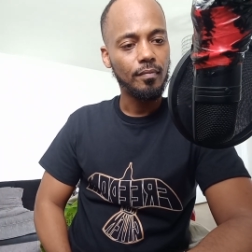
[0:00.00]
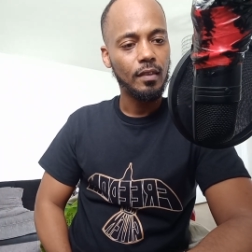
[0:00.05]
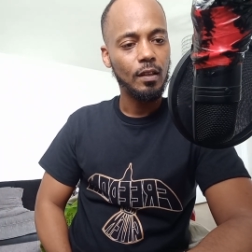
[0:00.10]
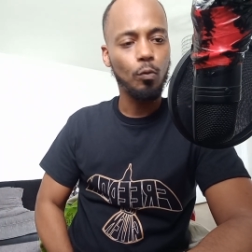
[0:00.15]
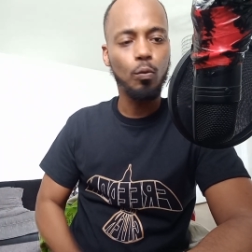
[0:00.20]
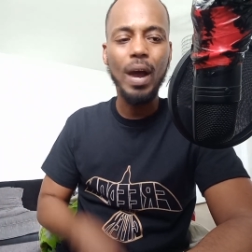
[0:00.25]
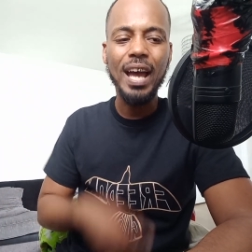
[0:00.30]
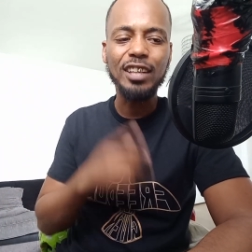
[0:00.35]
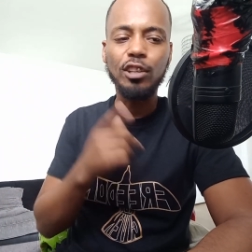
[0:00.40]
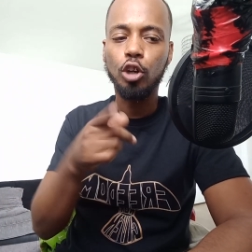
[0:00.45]

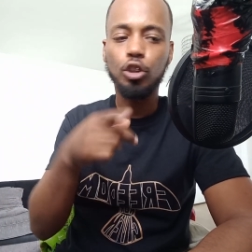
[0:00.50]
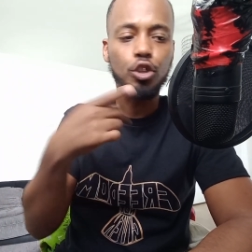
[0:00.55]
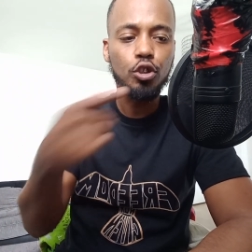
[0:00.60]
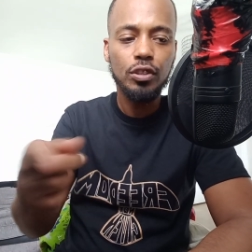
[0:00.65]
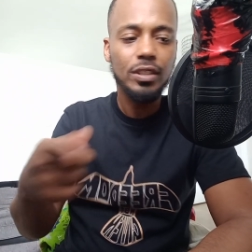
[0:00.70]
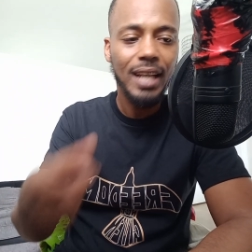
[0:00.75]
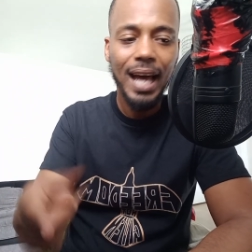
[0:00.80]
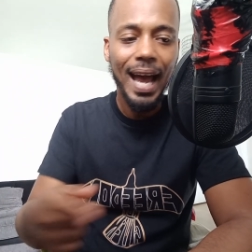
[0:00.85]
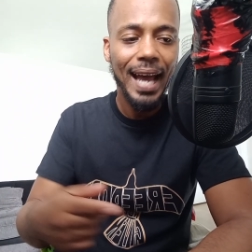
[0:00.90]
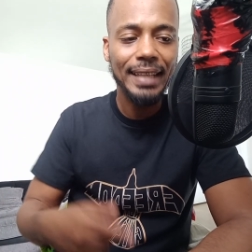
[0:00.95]
We're not
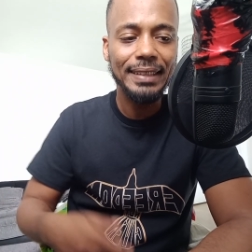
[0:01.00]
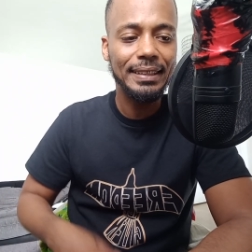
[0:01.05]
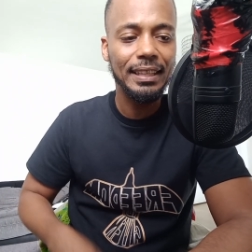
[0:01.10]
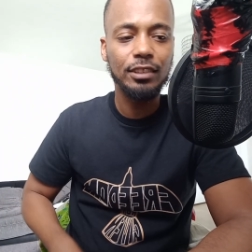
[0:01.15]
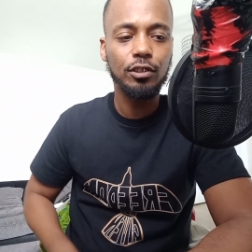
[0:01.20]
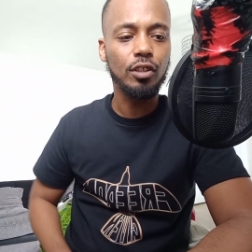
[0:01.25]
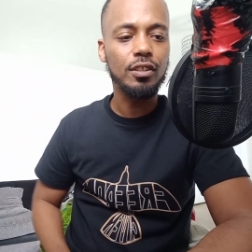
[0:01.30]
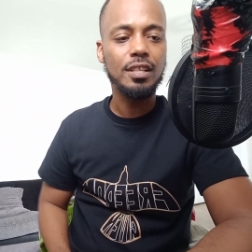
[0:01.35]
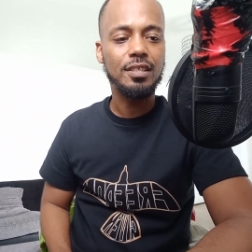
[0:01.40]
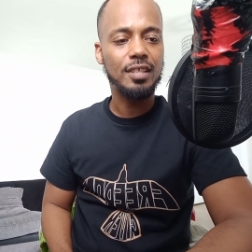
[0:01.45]

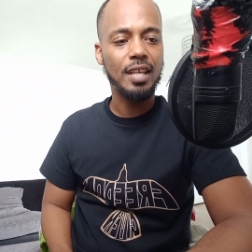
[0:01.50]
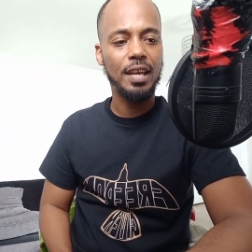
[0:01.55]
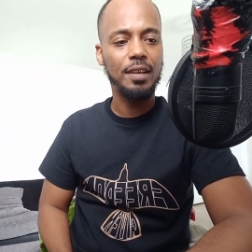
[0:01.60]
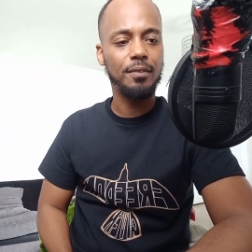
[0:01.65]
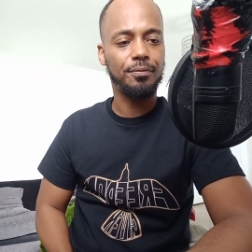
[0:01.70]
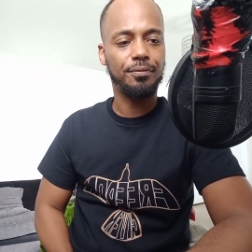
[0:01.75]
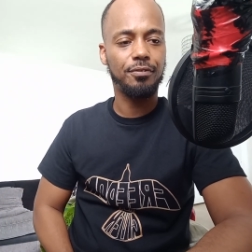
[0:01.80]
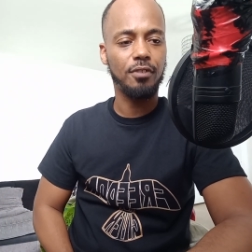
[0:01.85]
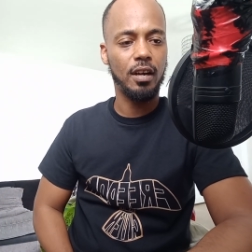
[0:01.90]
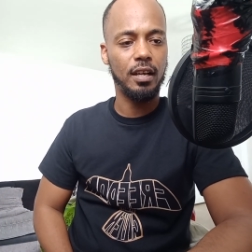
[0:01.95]
united on the same
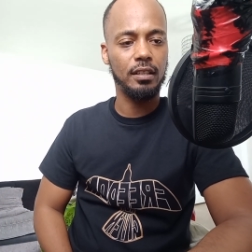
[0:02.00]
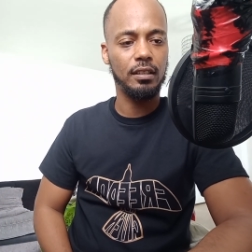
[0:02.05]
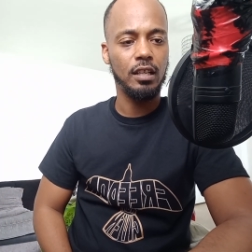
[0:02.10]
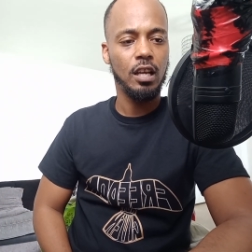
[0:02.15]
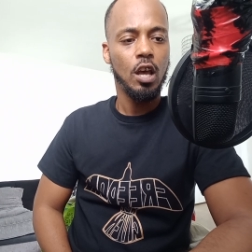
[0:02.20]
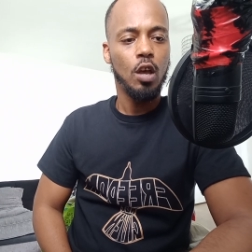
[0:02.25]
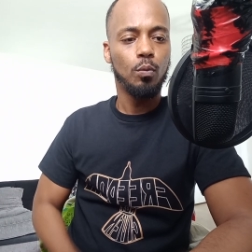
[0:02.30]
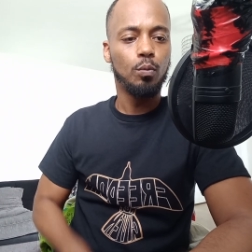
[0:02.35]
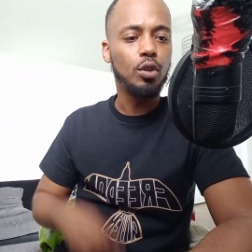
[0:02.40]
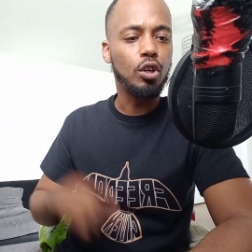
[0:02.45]
front.
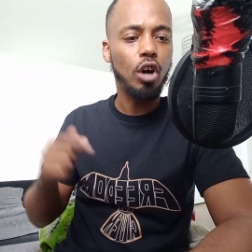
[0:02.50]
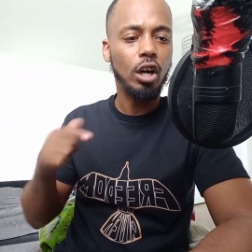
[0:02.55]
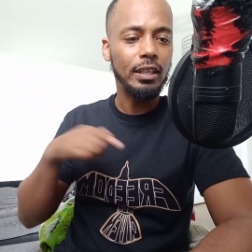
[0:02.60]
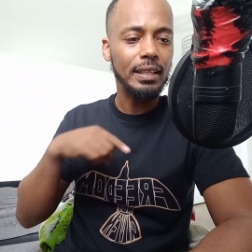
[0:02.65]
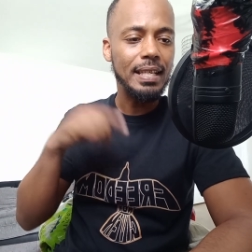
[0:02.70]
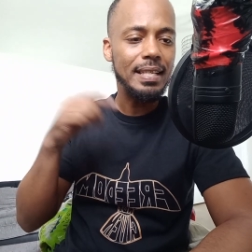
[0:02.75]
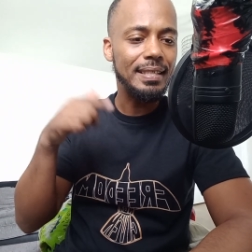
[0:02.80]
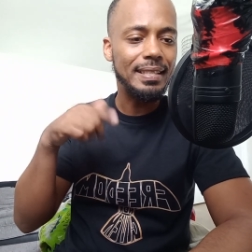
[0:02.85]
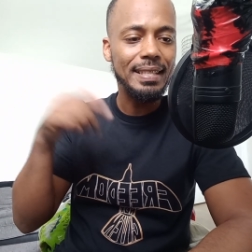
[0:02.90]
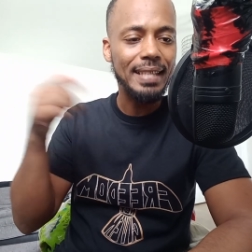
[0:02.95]
We got
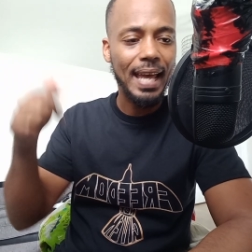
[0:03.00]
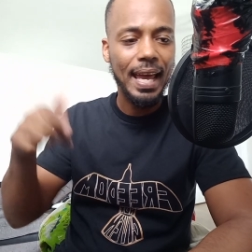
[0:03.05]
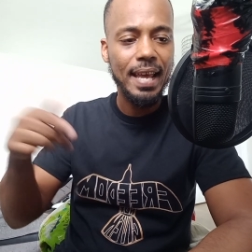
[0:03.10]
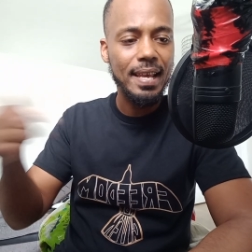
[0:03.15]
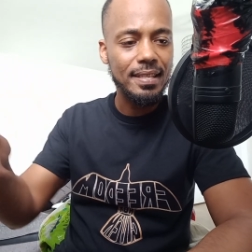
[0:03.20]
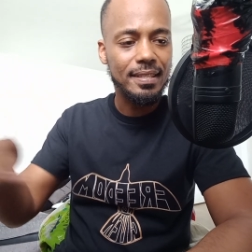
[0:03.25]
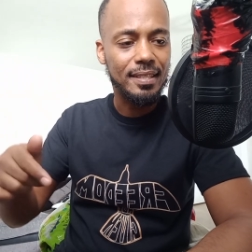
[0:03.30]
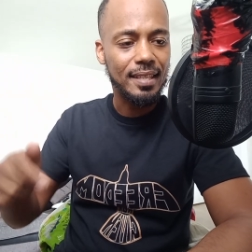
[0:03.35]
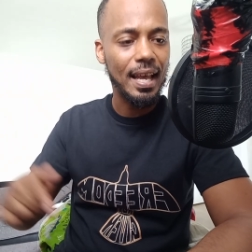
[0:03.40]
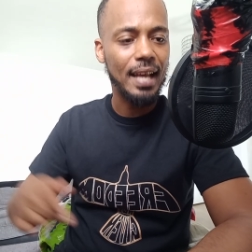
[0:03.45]
these
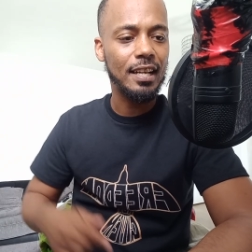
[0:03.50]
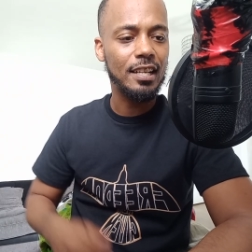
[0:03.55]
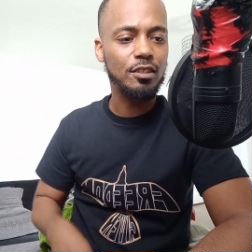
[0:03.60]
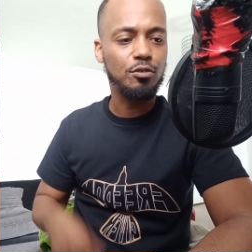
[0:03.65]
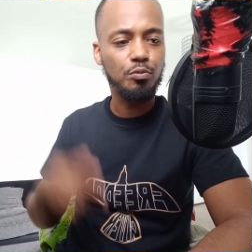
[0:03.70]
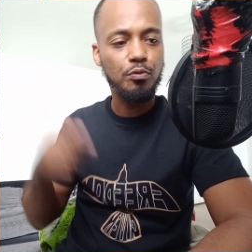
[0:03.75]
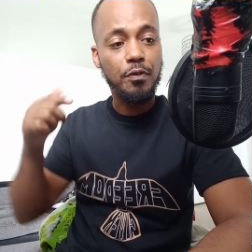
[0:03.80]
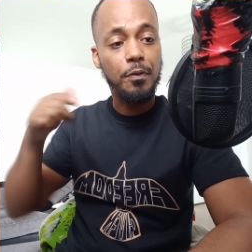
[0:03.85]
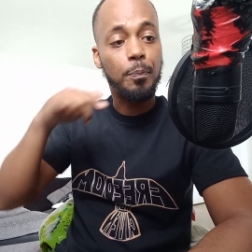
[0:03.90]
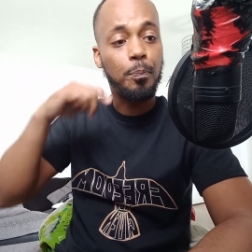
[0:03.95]

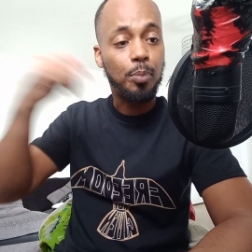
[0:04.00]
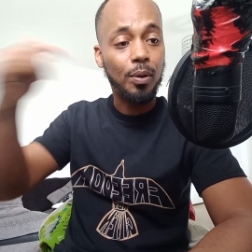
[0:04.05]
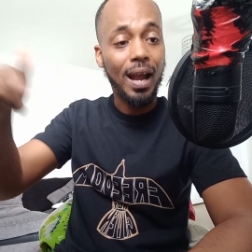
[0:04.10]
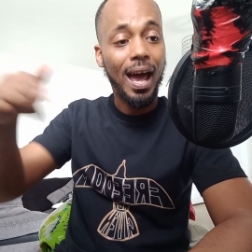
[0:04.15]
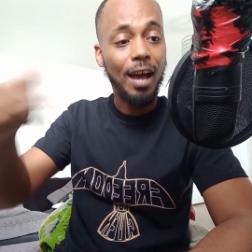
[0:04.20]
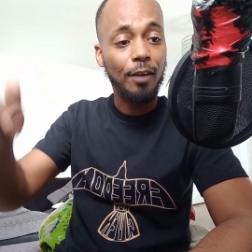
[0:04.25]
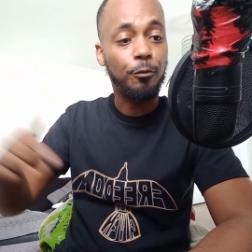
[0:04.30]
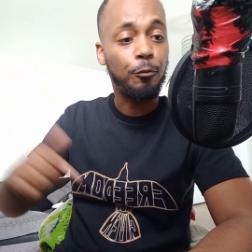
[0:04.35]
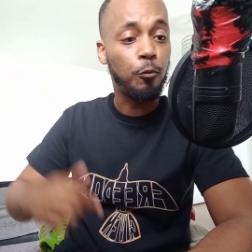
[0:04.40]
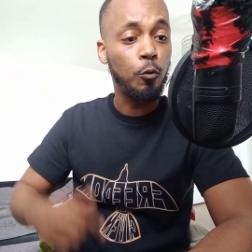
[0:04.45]
naysayers with
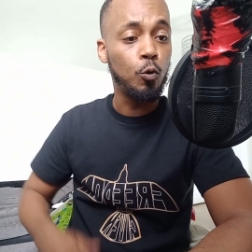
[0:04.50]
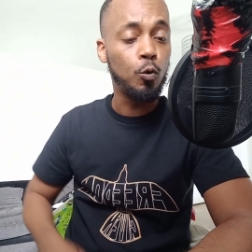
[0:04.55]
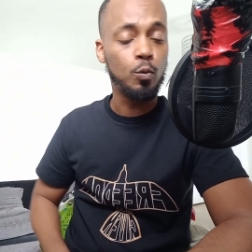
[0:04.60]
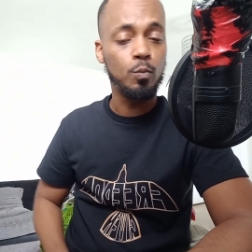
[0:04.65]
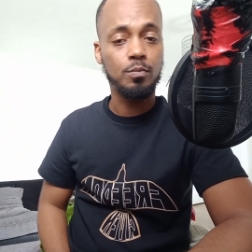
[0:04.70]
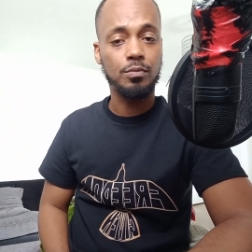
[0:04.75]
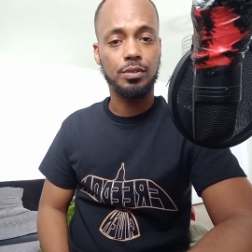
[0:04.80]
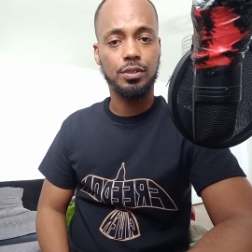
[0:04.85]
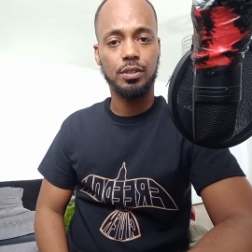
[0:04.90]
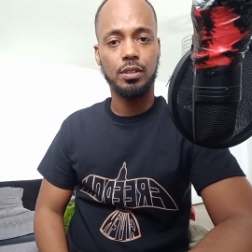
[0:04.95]

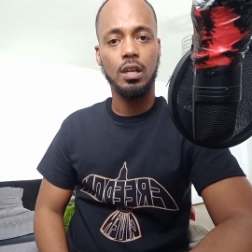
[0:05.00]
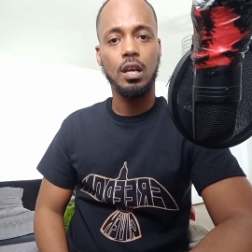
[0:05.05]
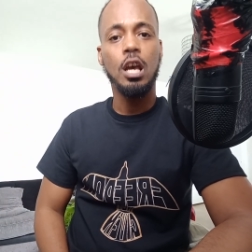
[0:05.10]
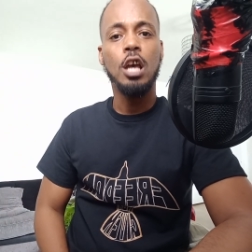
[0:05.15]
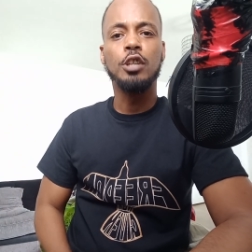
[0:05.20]
platforms.